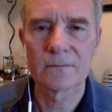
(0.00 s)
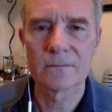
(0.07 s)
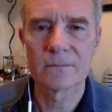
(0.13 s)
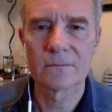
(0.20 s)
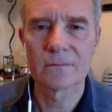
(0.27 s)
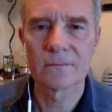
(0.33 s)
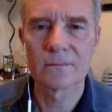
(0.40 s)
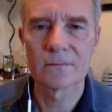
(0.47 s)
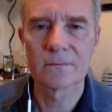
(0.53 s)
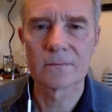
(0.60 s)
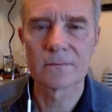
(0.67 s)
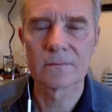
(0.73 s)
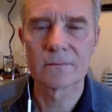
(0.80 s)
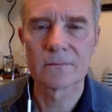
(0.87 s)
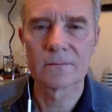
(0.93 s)

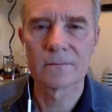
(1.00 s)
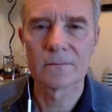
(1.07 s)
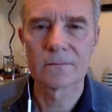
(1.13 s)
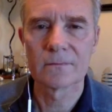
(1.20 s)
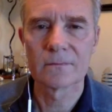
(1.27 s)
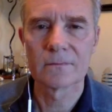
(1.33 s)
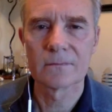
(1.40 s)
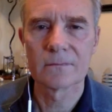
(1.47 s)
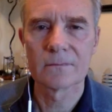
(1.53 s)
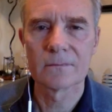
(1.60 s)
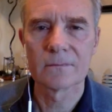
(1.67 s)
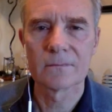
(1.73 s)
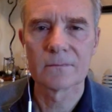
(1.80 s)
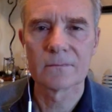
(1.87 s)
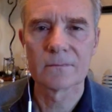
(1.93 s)

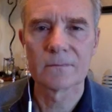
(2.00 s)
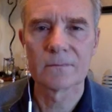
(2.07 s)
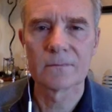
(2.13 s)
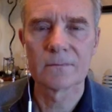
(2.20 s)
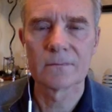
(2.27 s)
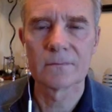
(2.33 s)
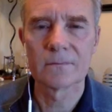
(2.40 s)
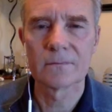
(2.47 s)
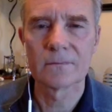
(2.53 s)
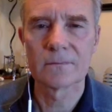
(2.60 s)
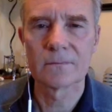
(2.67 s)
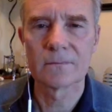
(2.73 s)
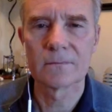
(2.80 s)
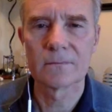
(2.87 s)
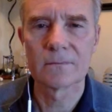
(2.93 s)

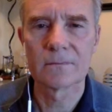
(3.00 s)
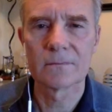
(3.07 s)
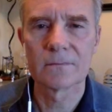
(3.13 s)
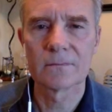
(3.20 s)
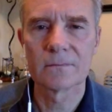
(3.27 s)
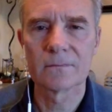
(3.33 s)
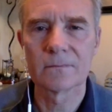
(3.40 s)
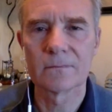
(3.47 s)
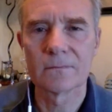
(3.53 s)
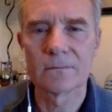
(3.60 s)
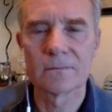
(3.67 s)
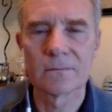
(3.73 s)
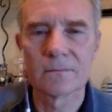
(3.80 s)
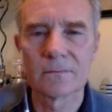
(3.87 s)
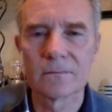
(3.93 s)

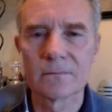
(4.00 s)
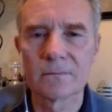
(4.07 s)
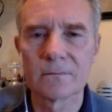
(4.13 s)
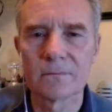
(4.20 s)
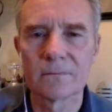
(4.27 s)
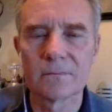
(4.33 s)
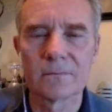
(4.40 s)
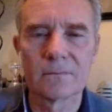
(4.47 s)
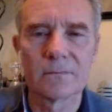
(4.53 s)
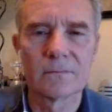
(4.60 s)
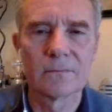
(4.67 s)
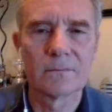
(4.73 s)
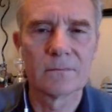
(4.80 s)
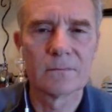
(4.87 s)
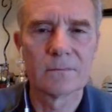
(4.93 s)

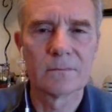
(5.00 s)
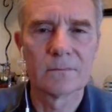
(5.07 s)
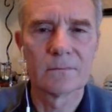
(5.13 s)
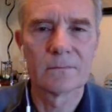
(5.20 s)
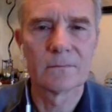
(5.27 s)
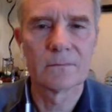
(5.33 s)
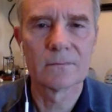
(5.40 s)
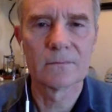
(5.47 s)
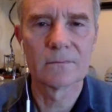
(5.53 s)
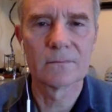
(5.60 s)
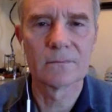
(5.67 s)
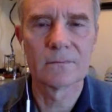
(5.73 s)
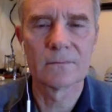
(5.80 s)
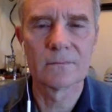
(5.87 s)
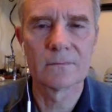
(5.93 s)

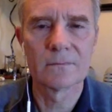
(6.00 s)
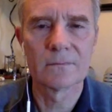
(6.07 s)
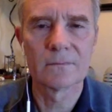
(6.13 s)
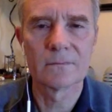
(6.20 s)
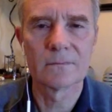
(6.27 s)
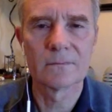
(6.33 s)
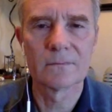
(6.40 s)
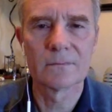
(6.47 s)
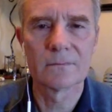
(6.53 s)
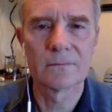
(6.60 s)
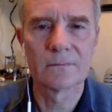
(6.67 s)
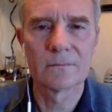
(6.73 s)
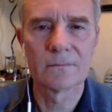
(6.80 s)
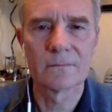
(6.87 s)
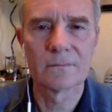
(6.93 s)
(not speaking)